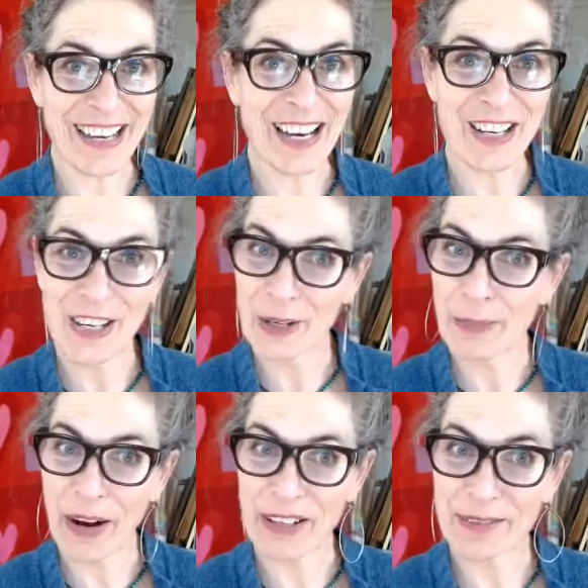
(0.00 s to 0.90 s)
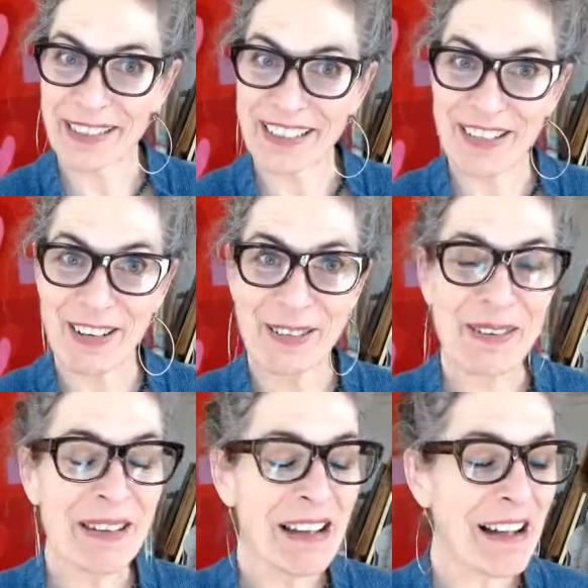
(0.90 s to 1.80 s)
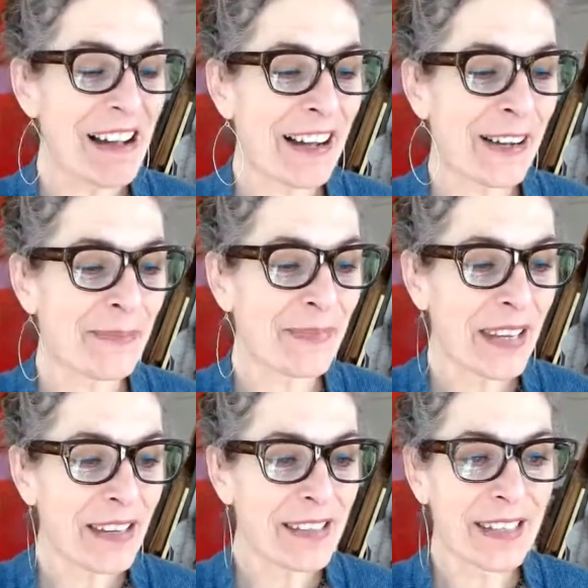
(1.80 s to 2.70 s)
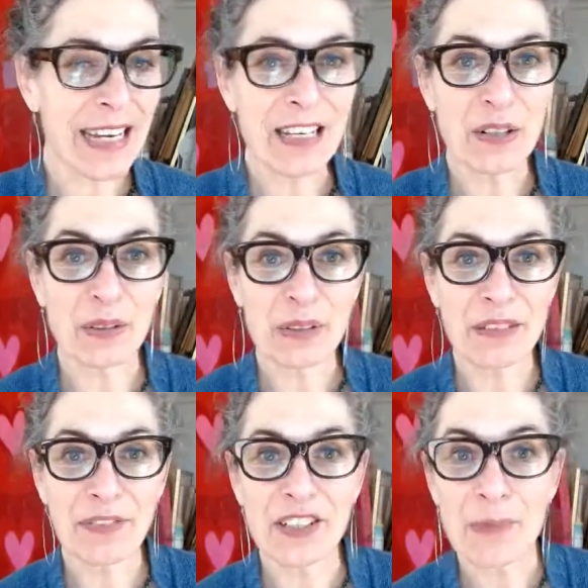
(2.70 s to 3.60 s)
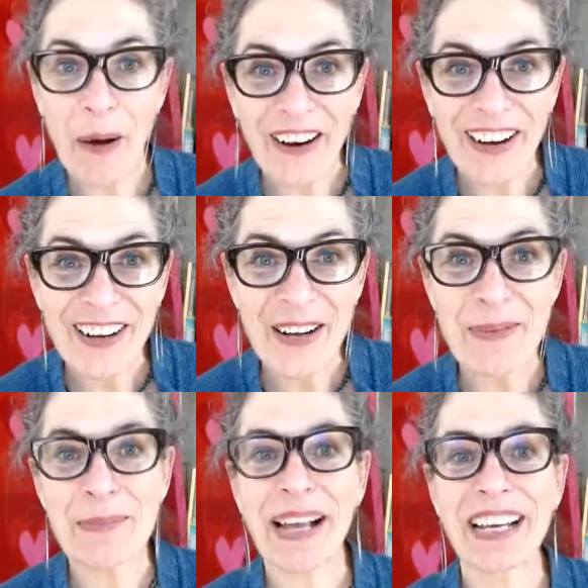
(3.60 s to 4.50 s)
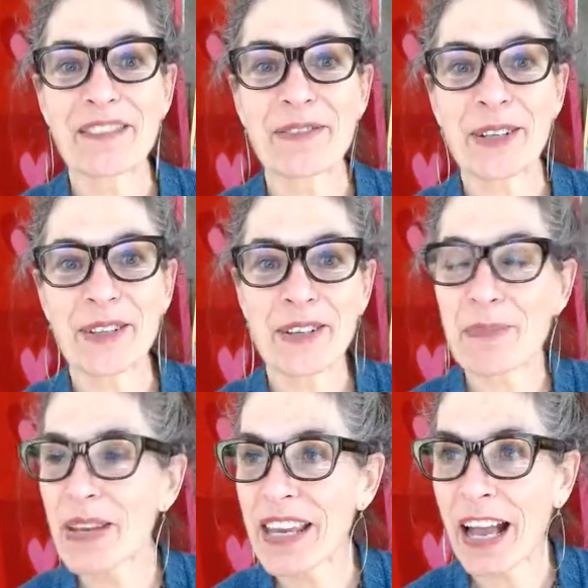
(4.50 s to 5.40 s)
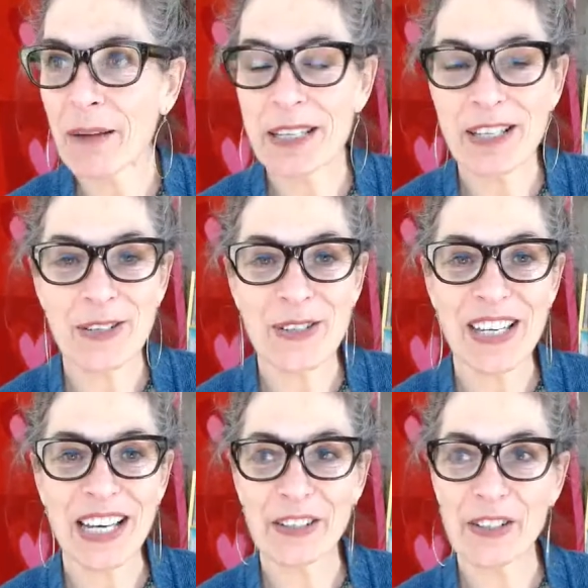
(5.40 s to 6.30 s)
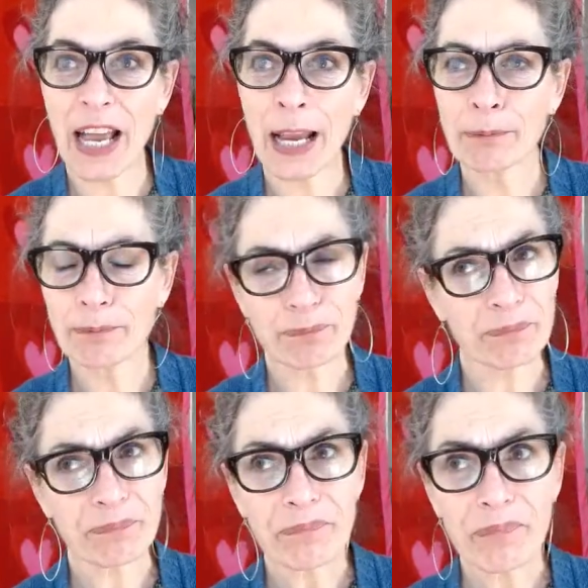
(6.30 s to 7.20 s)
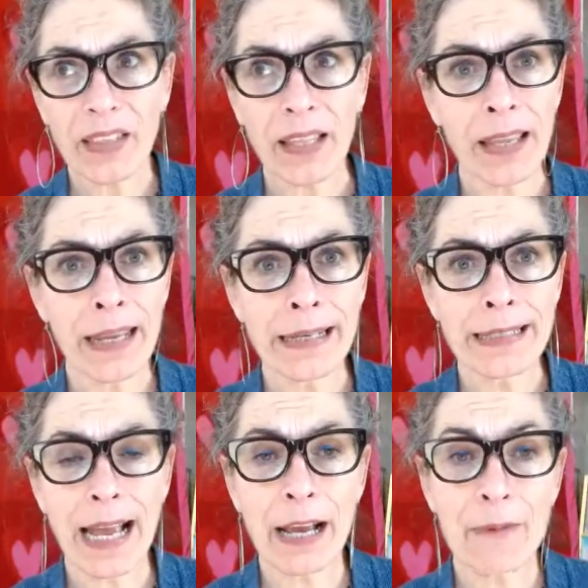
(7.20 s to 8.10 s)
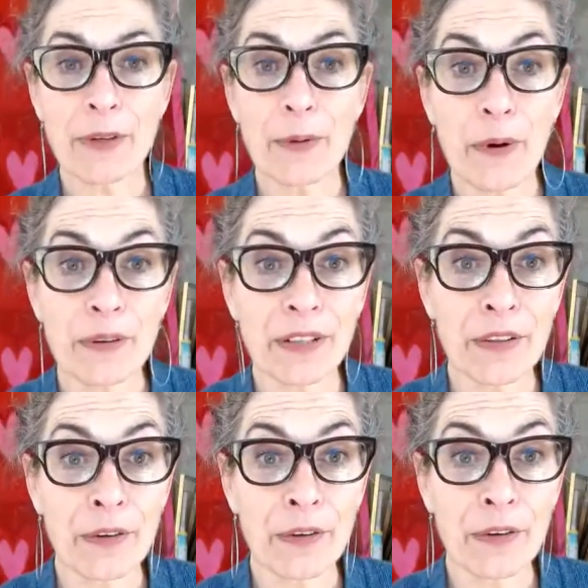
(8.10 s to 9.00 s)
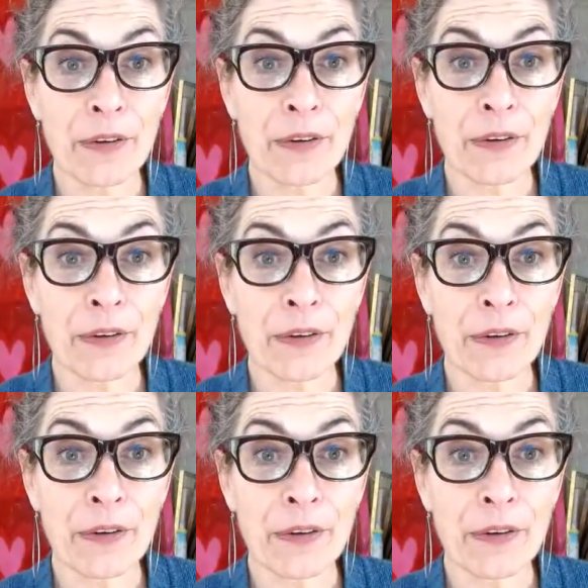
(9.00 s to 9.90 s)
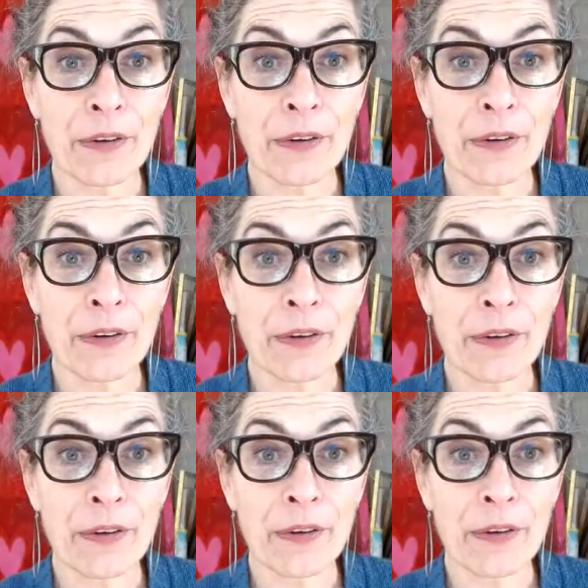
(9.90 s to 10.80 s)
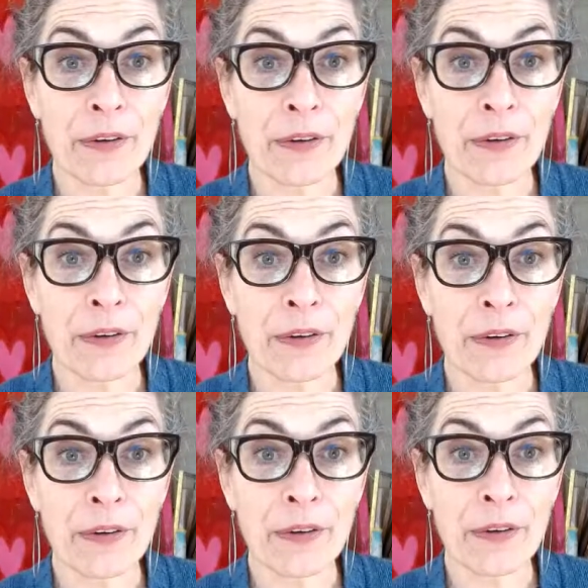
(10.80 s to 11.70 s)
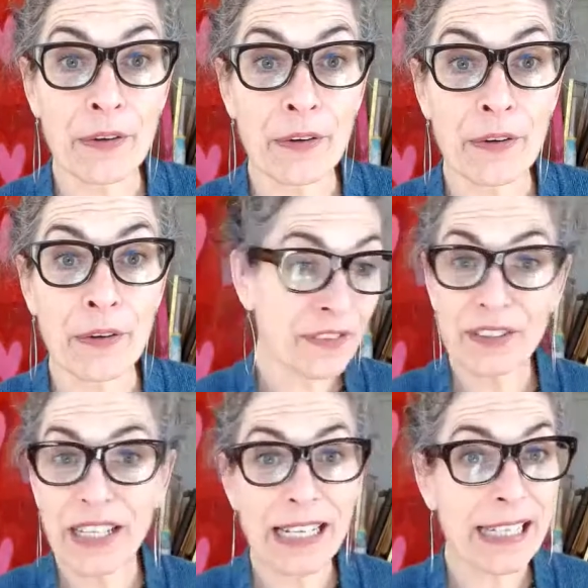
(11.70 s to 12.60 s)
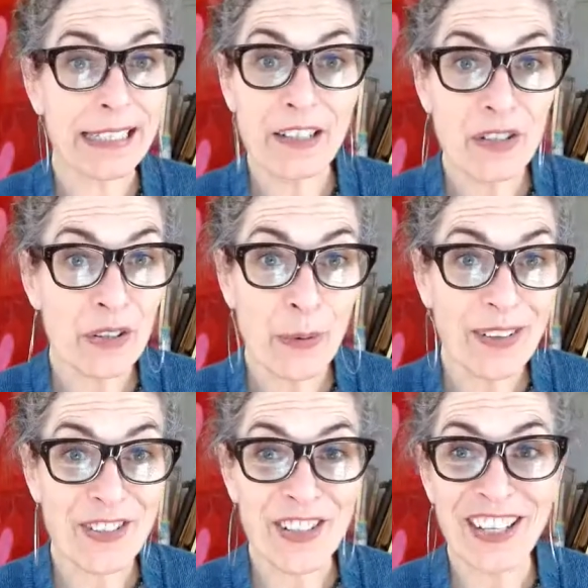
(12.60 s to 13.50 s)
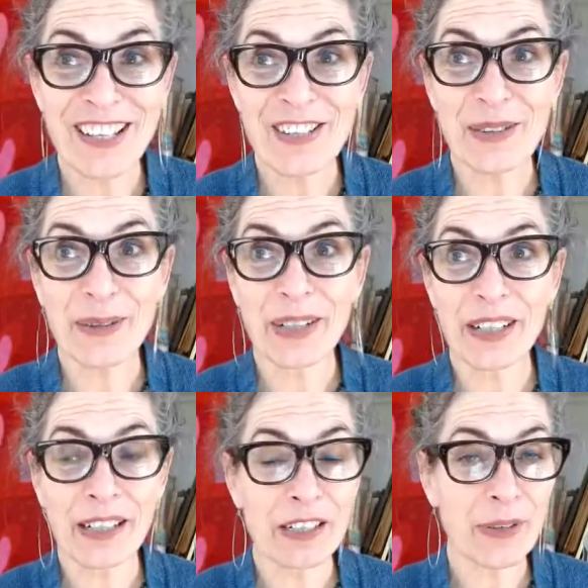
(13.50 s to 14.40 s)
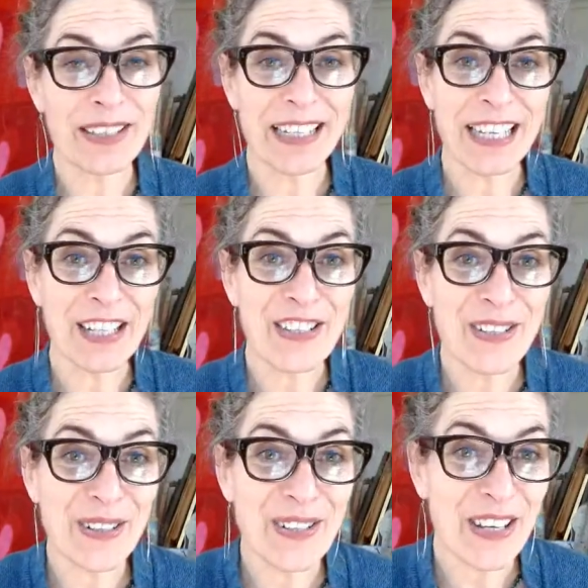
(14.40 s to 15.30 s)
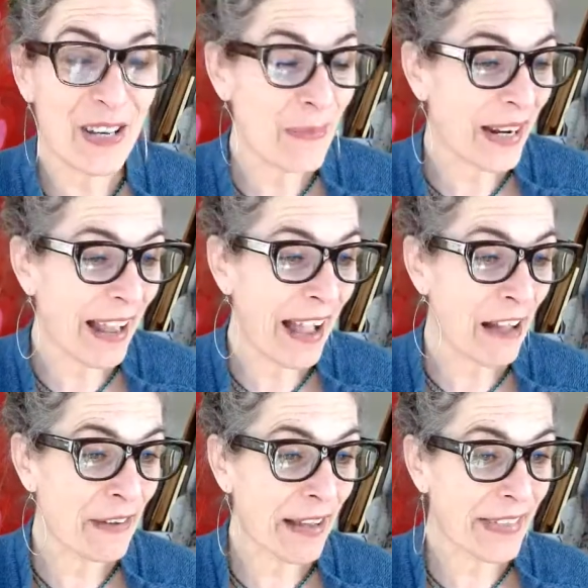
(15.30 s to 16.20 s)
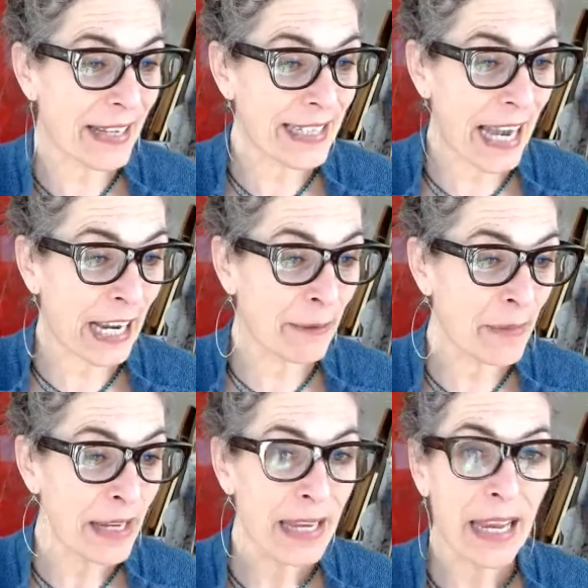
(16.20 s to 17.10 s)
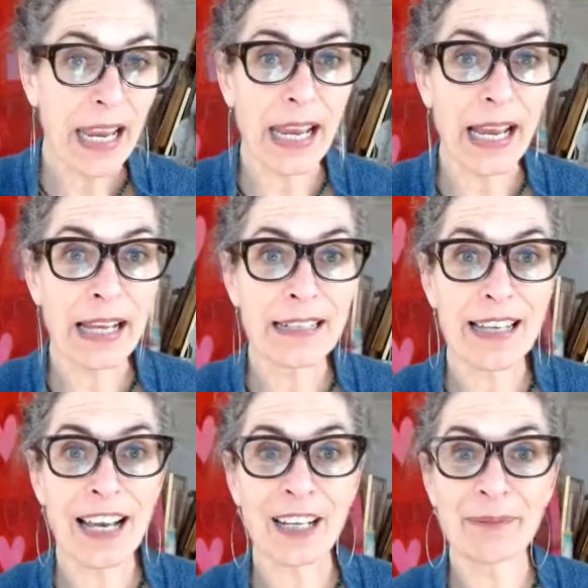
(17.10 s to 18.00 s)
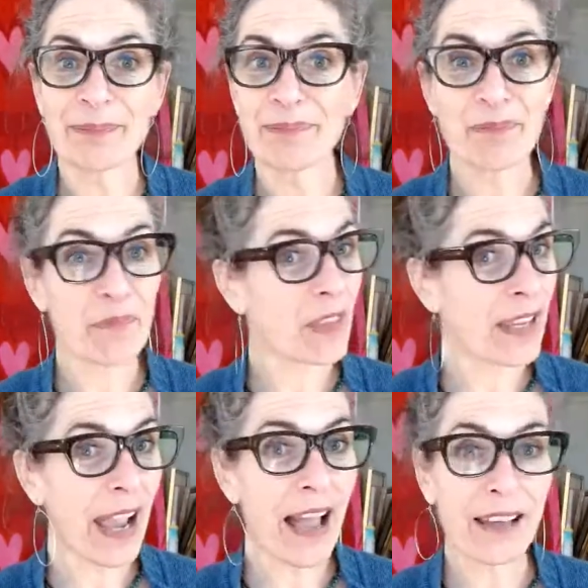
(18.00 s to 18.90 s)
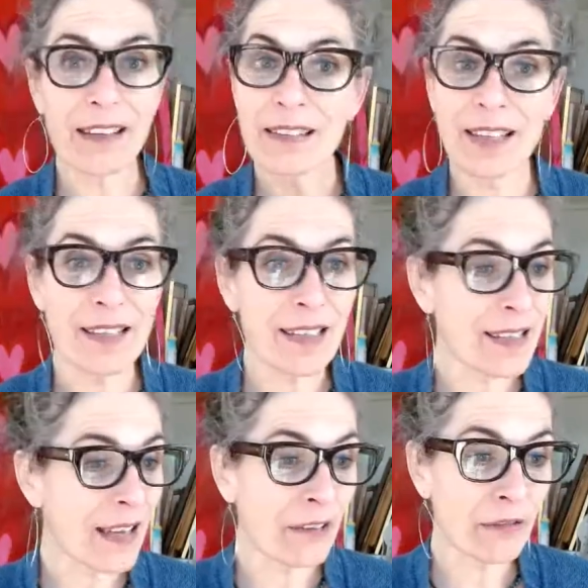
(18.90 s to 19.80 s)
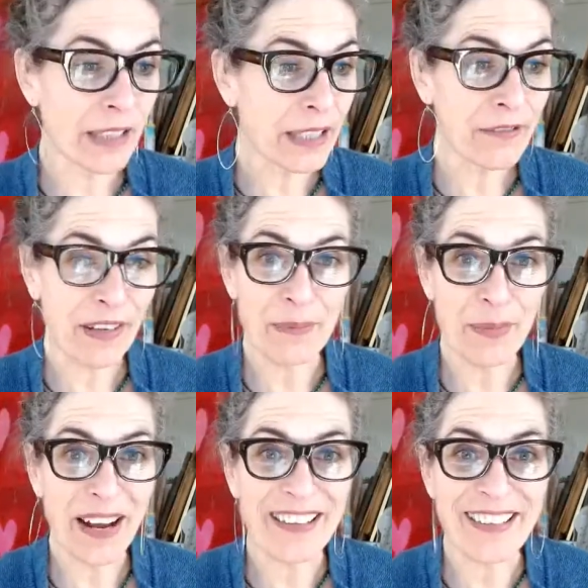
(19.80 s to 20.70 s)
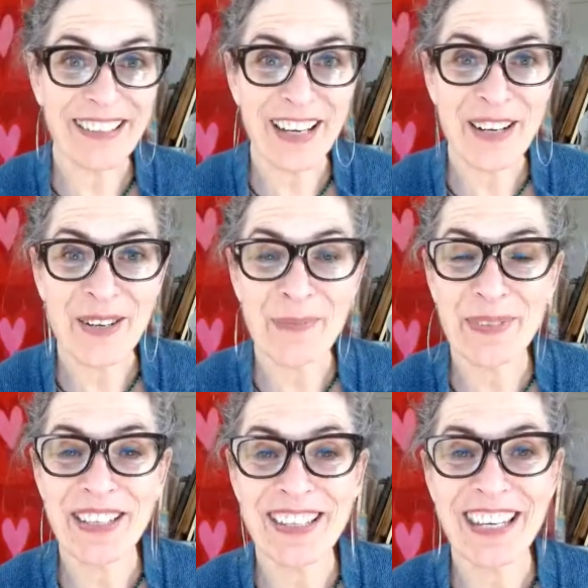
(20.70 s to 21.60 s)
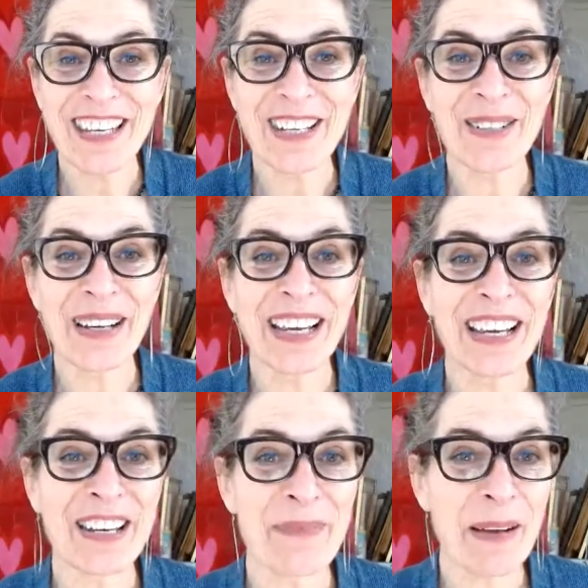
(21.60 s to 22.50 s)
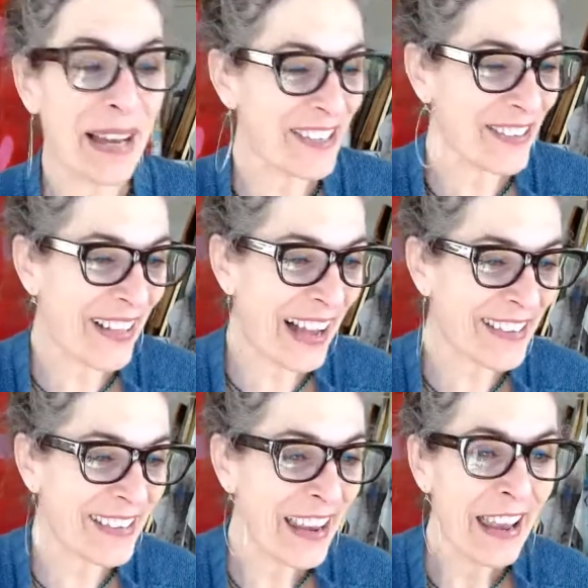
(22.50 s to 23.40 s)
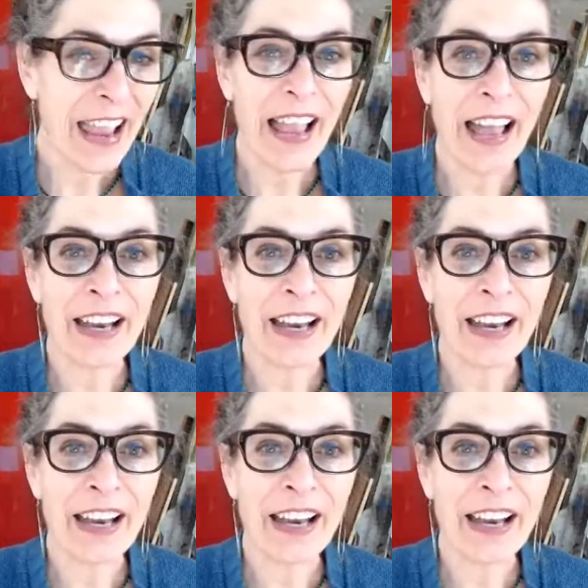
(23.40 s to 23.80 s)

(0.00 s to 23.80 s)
and you're part of it. So stay tuned for tomorrow. I'll be back here at 4:30 p.m. Eastern Standard Time, and I will go over those frequently asked questions, and I will be happy to field any additional questions or address any concerns that you might have at that time. And yeah, this is a really fun process. I hope to see you in my masterclass at